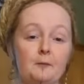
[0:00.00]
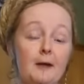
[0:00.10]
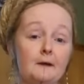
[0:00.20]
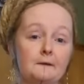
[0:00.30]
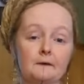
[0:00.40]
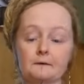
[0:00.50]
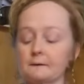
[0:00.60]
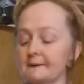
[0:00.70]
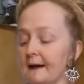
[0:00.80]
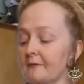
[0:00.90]
from eggshells
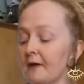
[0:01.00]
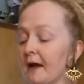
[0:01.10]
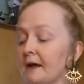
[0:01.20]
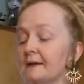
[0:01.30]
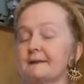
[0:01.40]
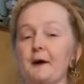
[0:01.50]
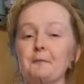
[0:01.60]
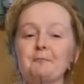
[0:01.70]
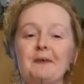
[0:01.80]
you save. So